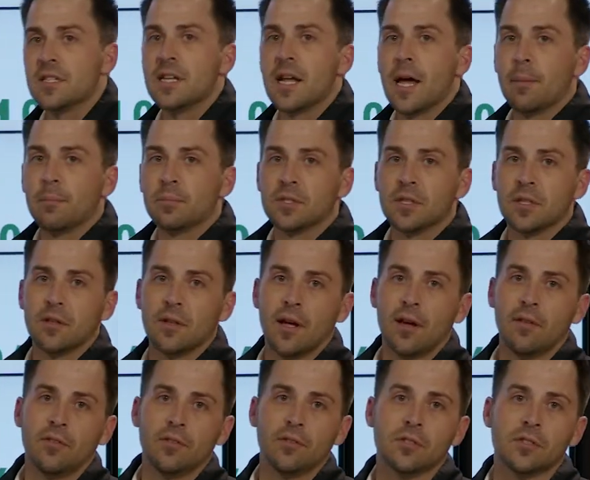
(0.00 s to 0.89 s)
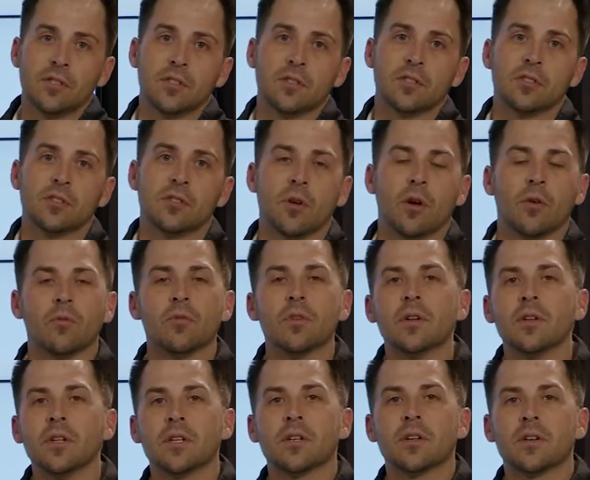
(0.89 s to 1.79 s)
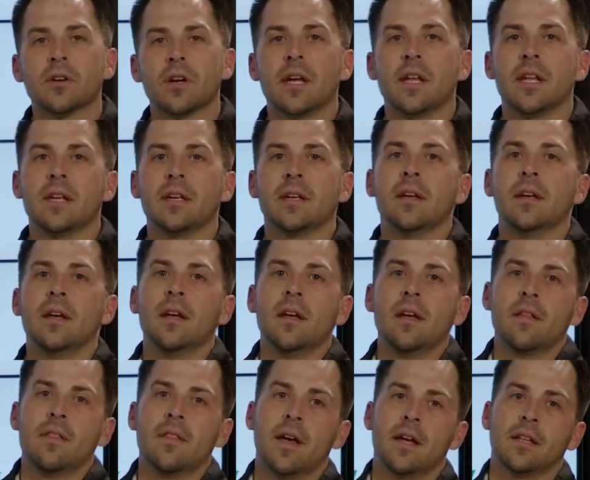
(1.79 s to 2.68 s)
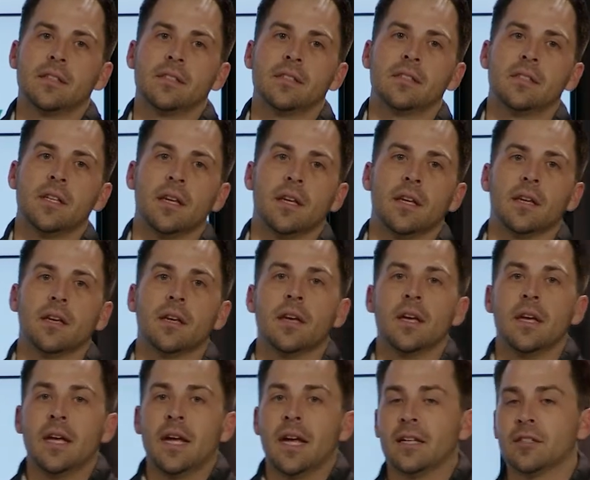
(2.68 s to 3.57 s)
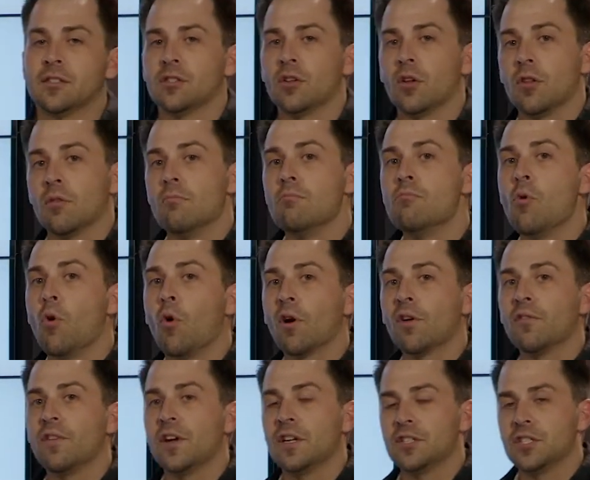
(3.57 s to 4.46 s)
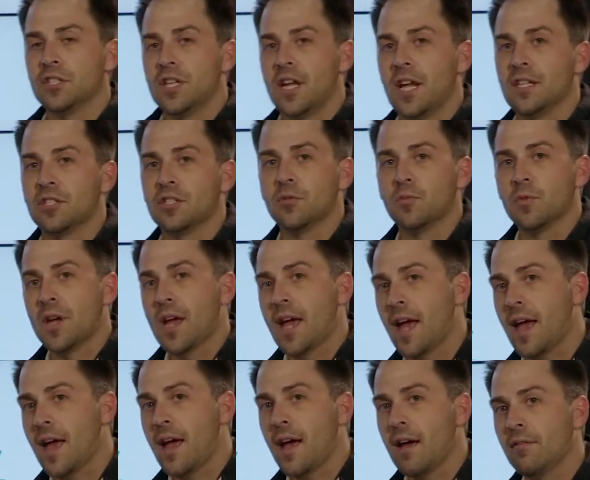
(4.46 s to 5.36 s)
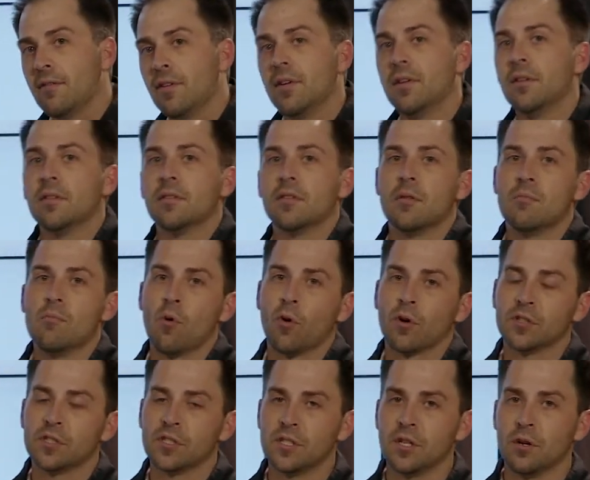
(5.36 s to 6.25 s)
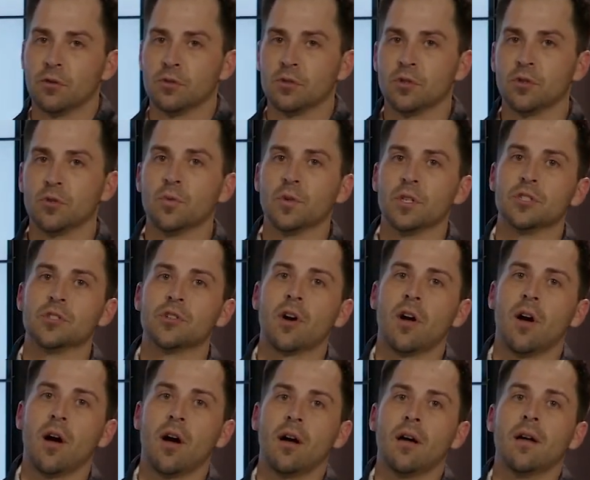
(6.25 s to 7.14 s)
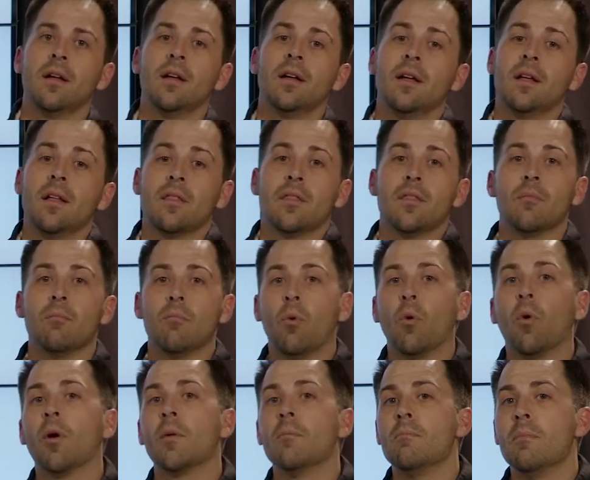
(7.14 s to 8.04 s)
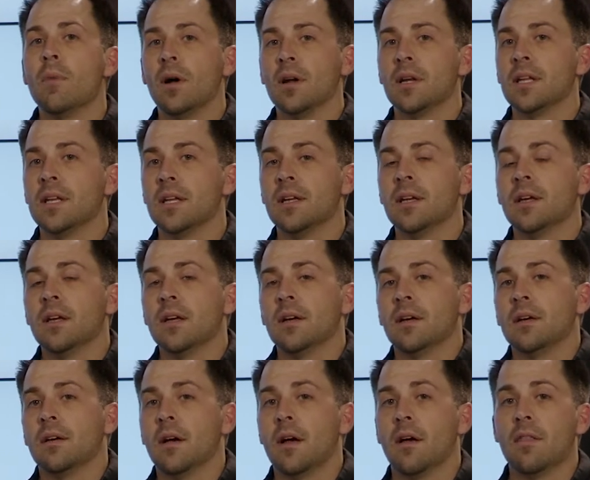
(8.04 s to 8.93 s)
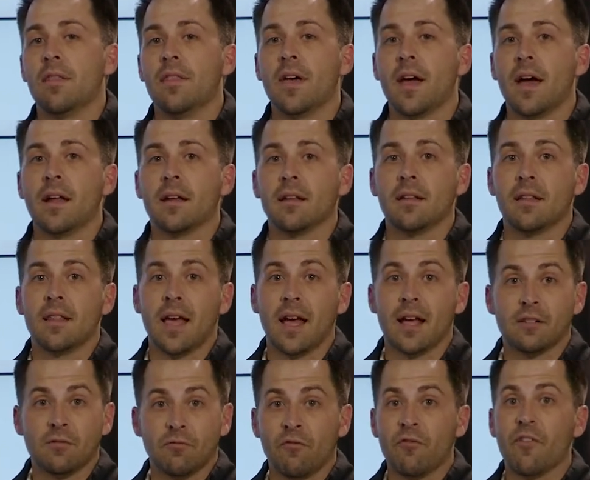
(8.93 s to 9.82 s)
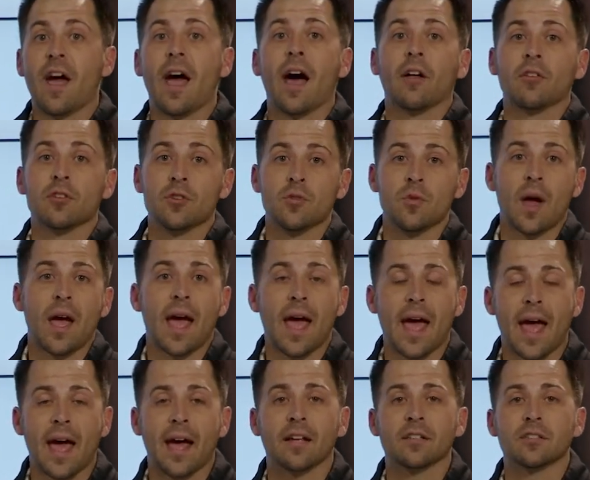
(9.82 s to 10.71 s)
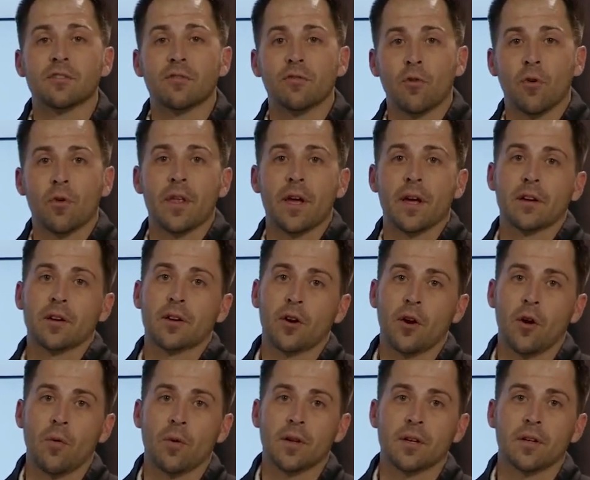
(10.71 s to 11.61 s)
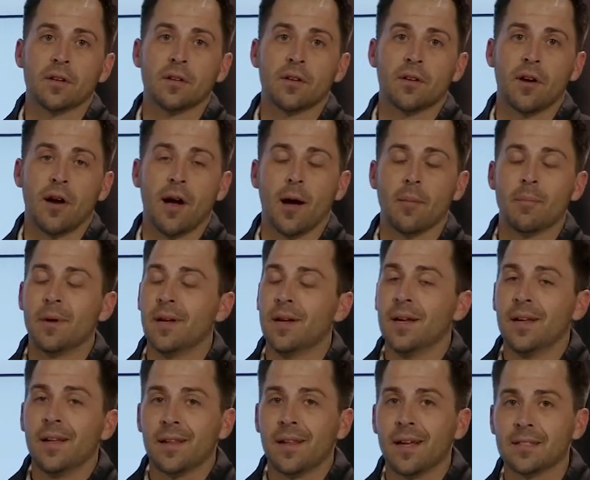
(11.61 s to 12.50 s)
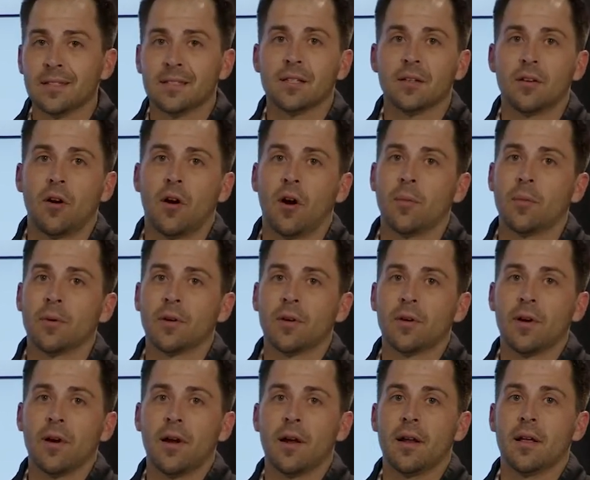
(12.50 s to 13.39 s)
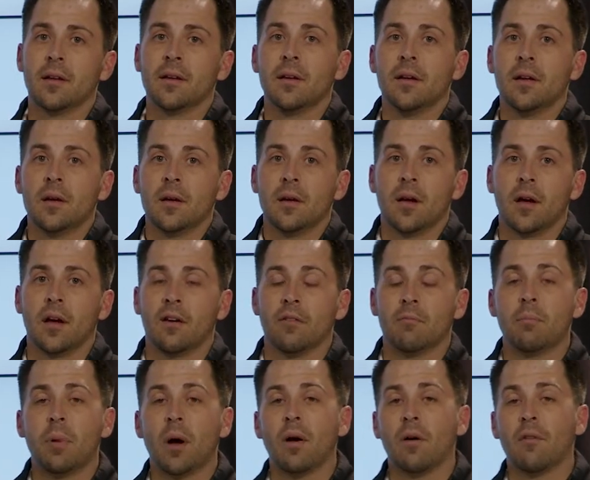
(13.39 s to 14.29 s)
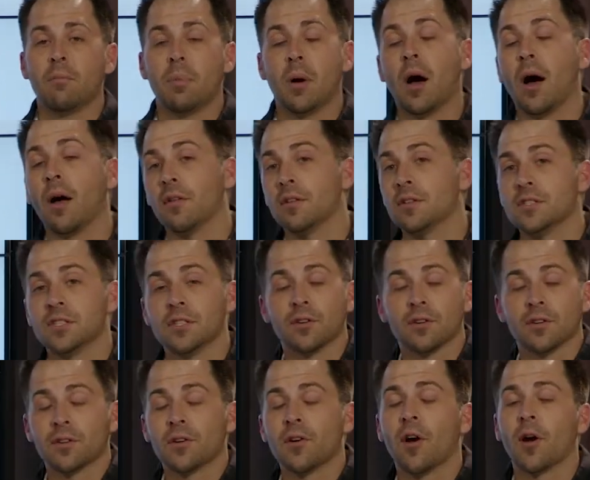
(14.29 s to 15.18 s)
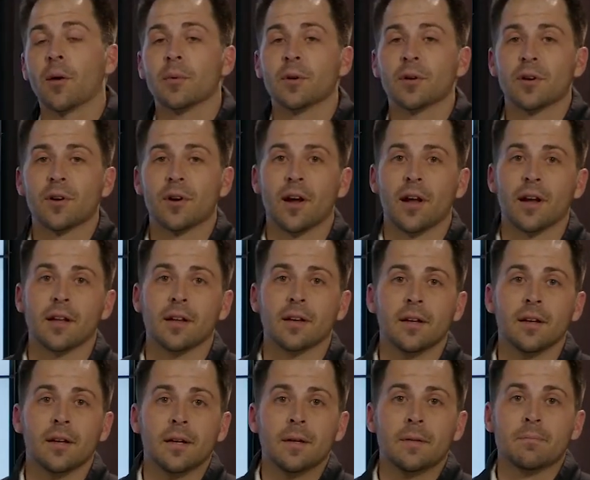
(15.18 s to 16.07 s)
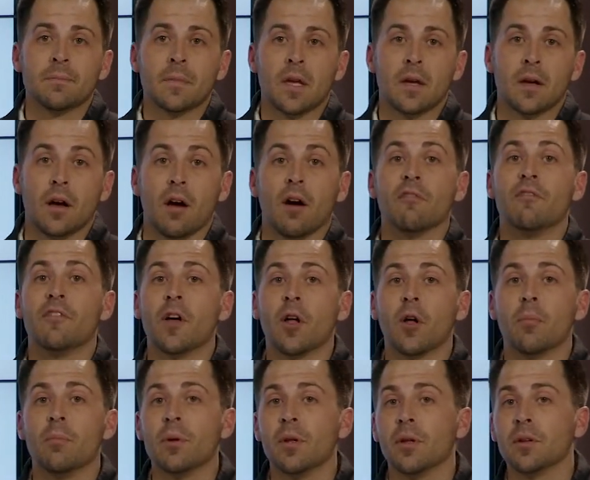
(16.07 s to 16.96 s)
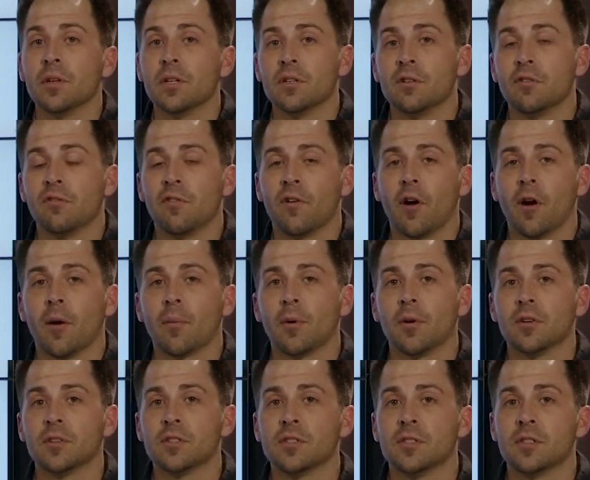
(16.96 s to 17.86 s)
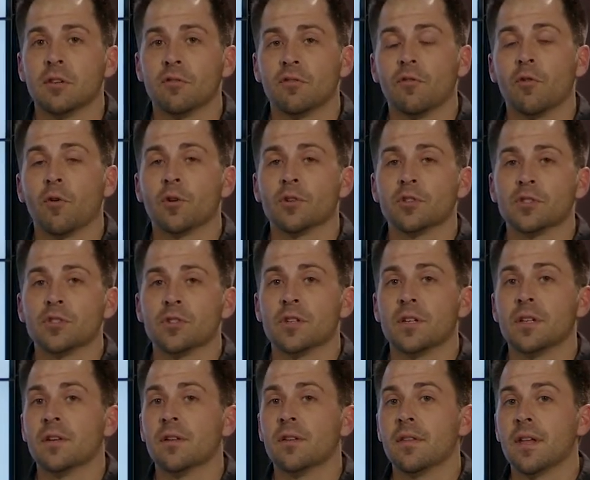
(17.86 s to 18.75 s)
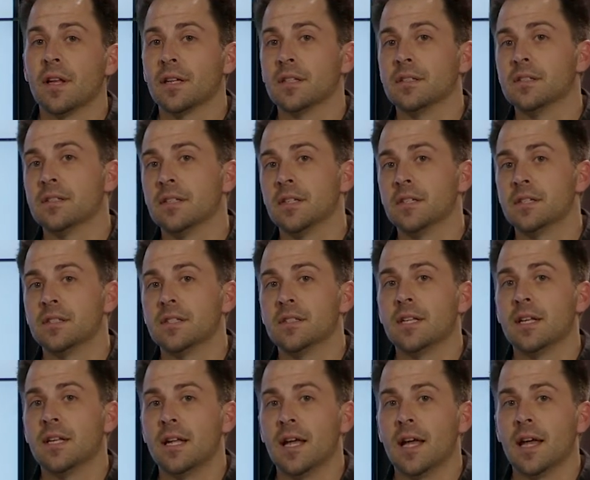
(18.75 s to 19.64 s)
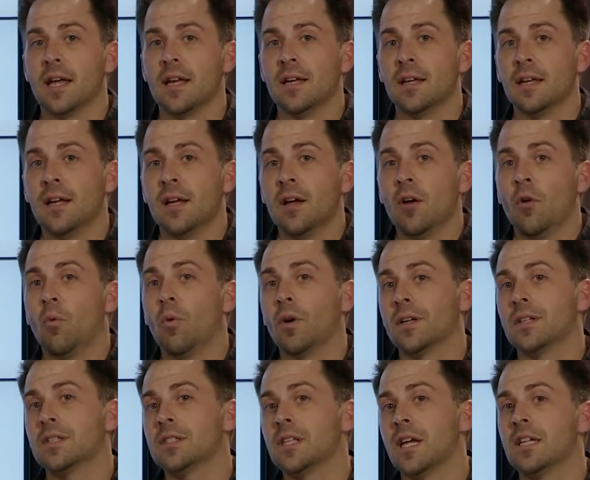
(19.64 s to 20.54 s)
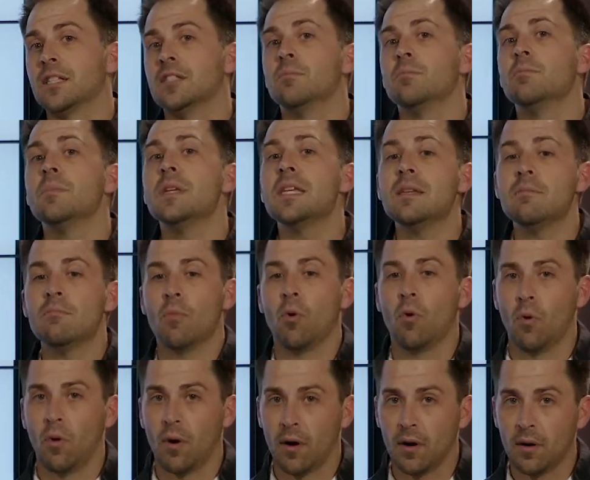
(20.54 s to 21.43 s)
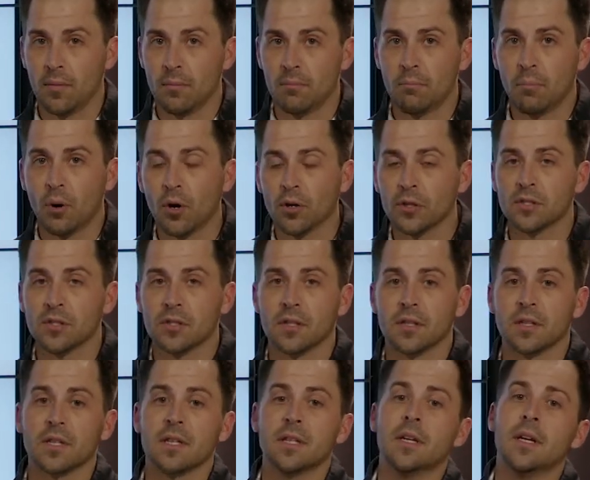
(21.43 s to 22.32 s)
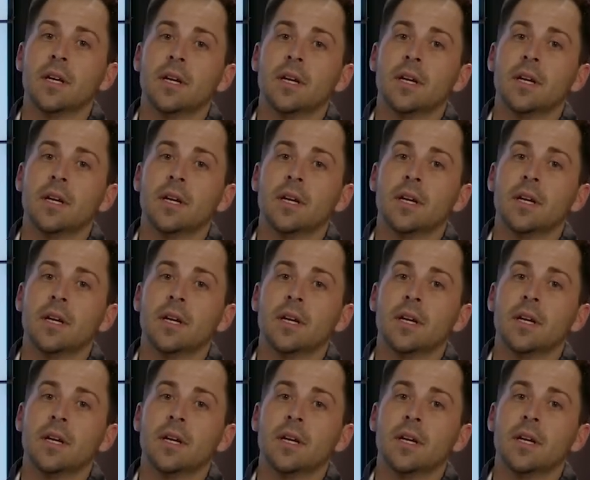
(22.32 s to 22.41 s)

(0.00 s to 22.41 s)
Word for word: depths and levels in the soil, really creating that sink. And so the more vegetation we have, the more CO2 we draw, the more money uh, that that value has for that growing crop. That's the carbon credit uh, policy or the carbon credit uh, availability to farmers and forestry that exists today. What excites me more personally